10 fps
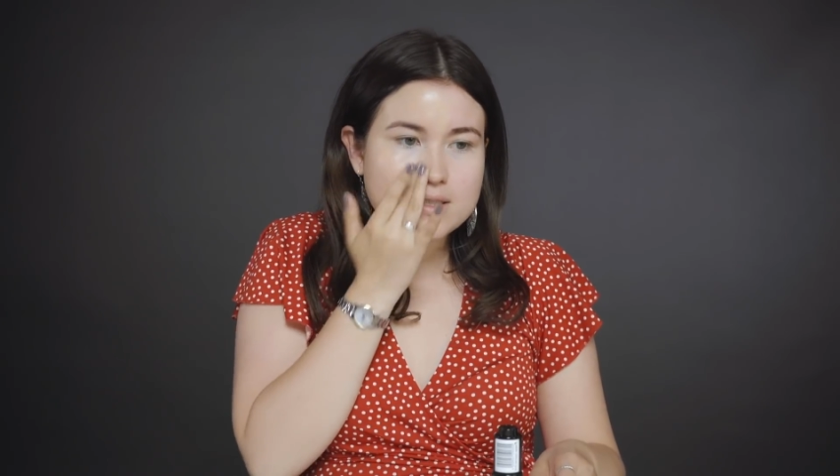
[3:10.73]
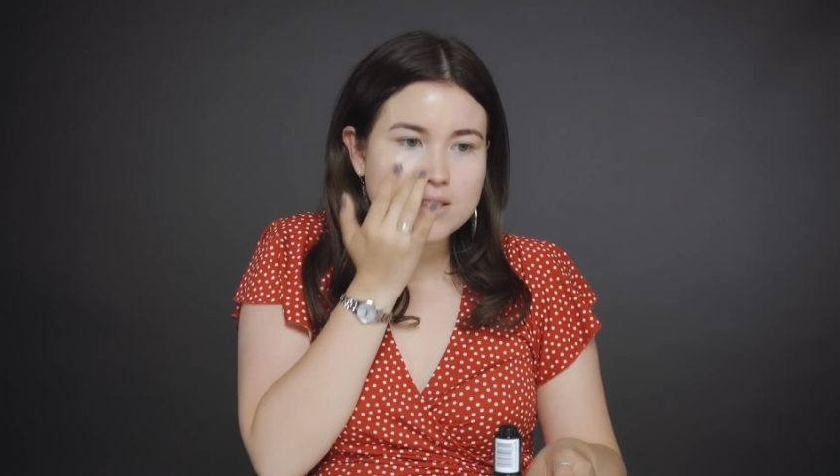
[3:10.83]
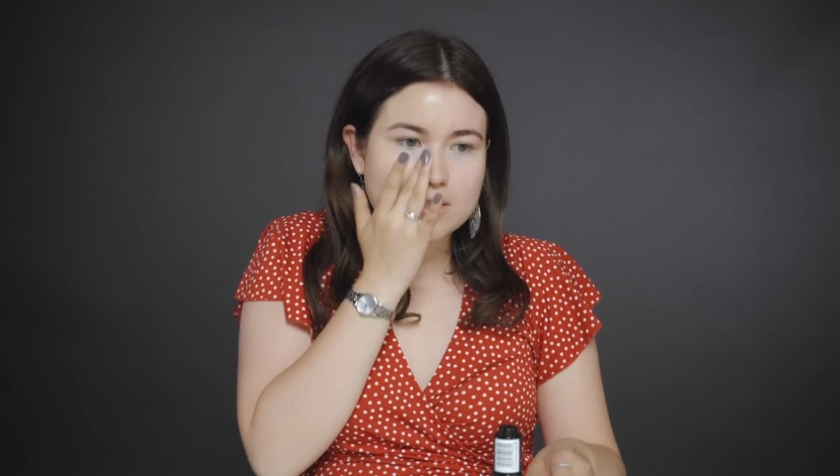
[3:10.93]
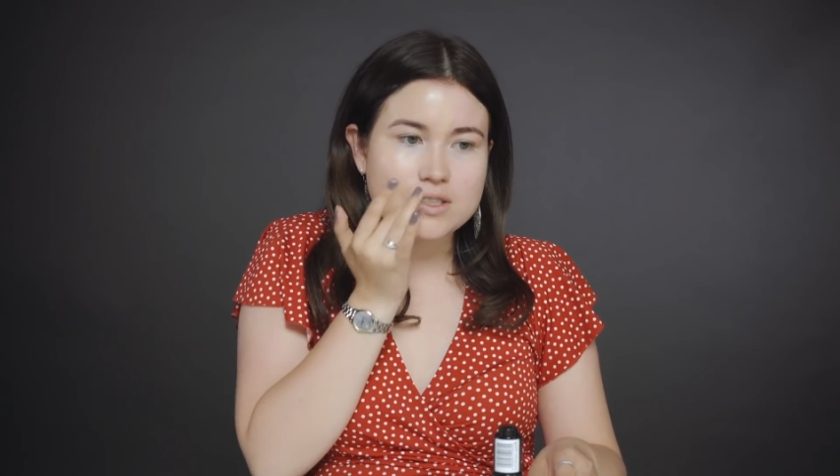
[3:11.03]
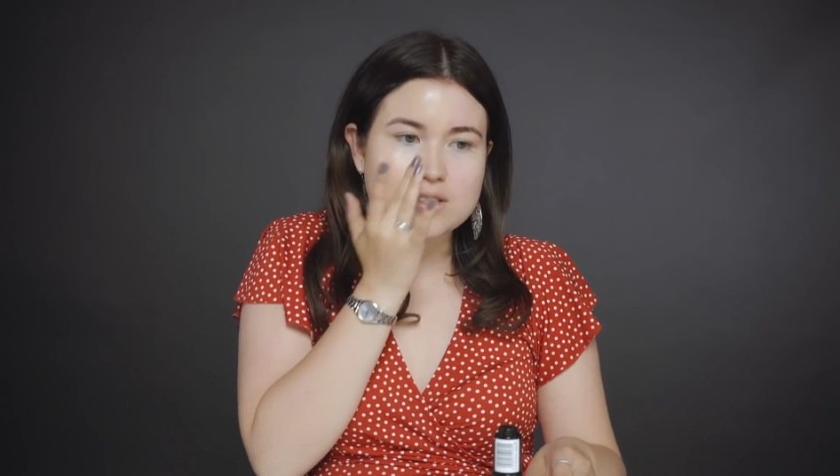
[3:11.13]

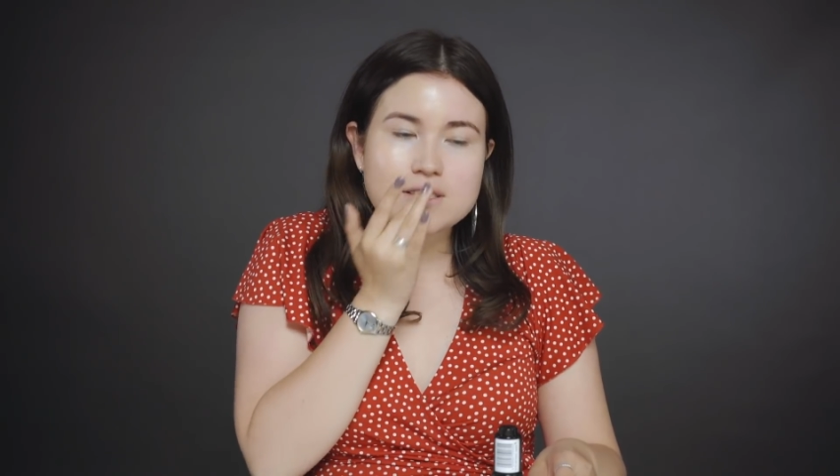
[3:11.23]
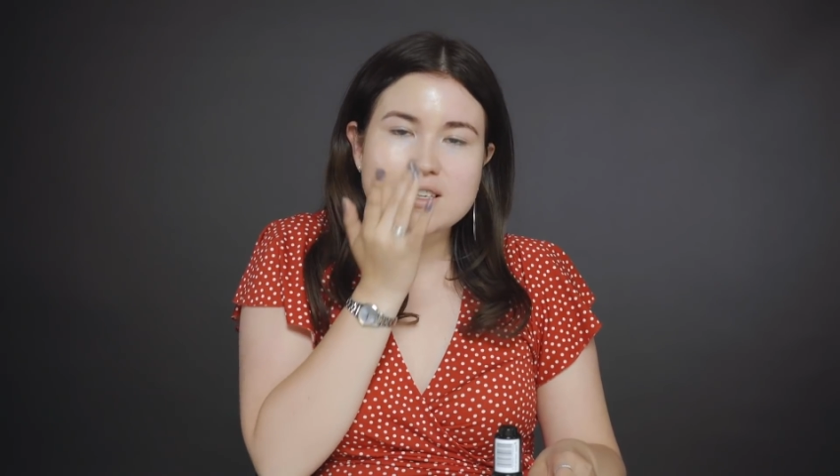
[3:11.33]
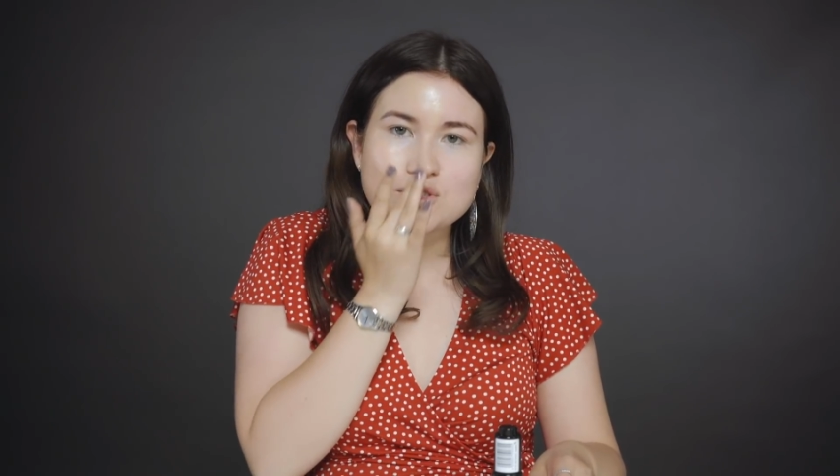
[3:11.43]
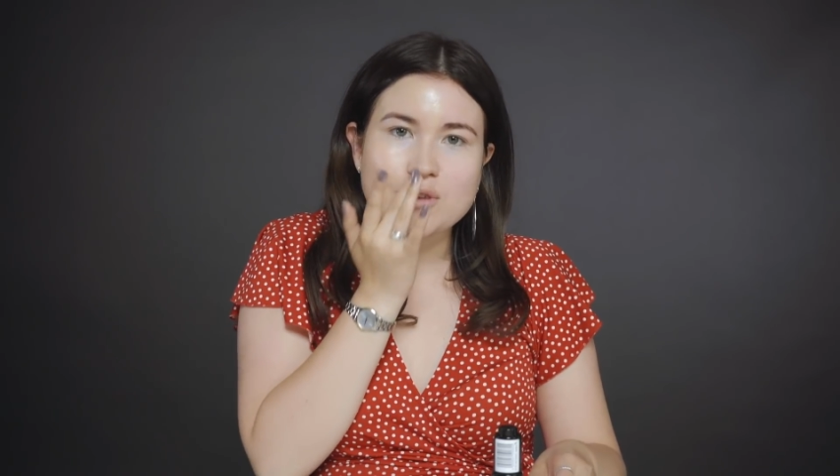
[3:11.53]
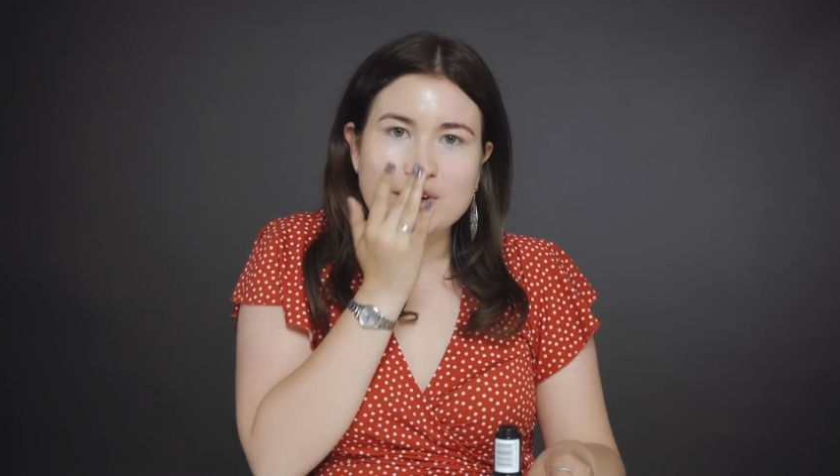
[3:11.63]
so just
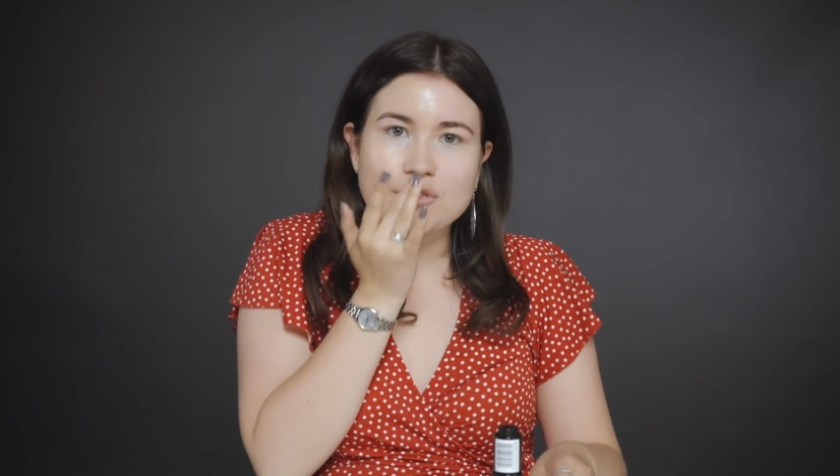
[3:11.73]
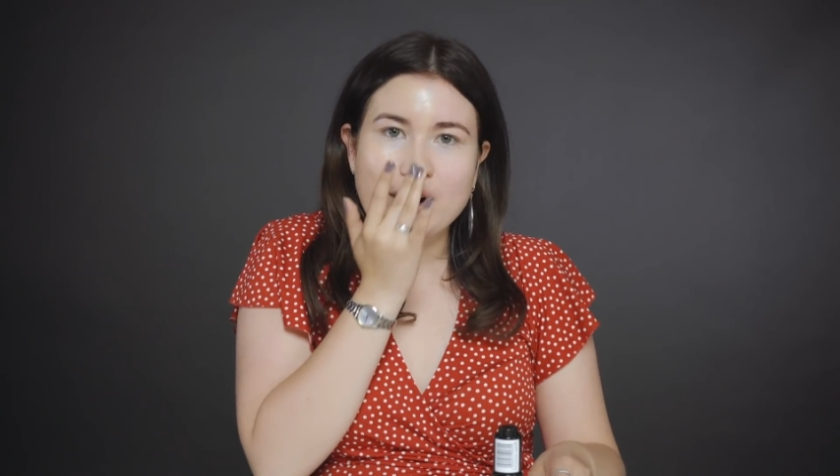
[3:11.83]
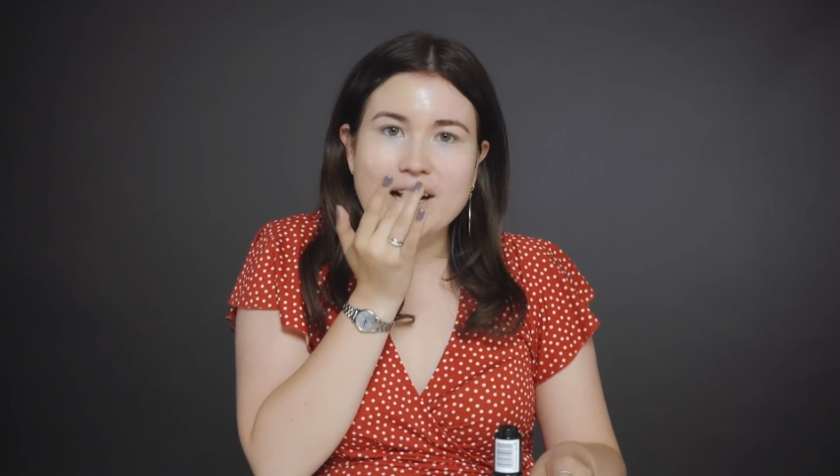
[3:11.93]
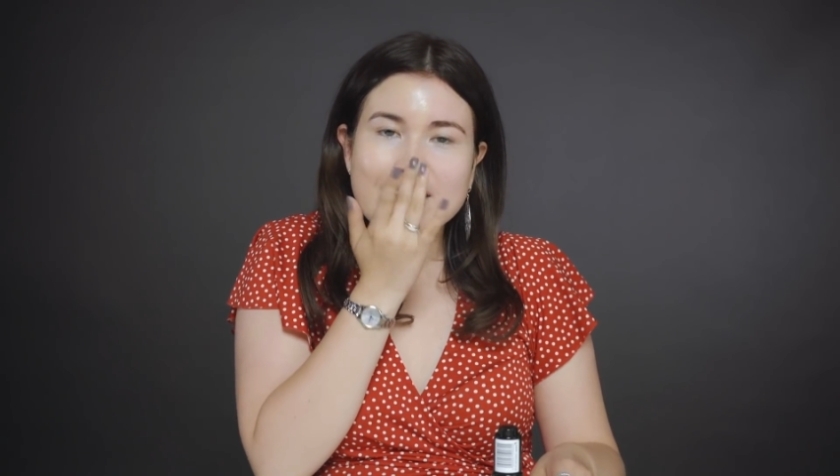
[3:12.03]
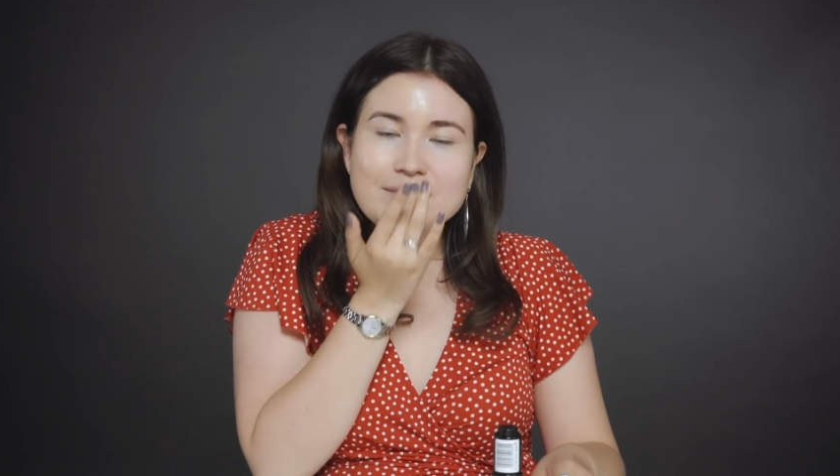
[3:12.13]

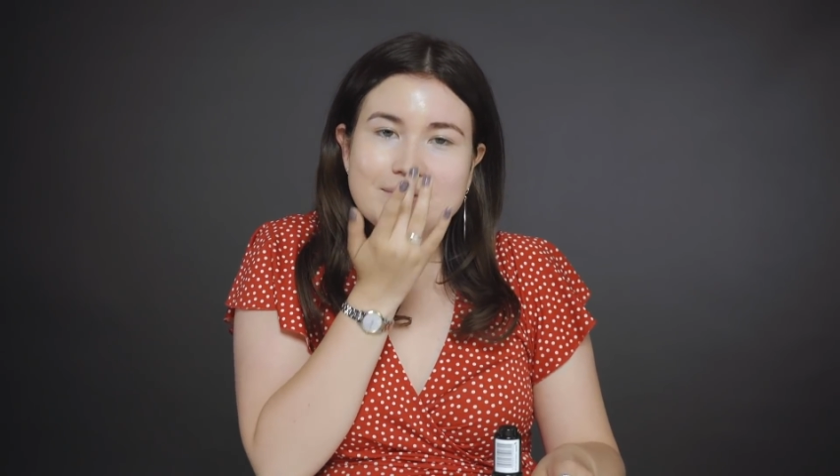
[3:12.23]
drag.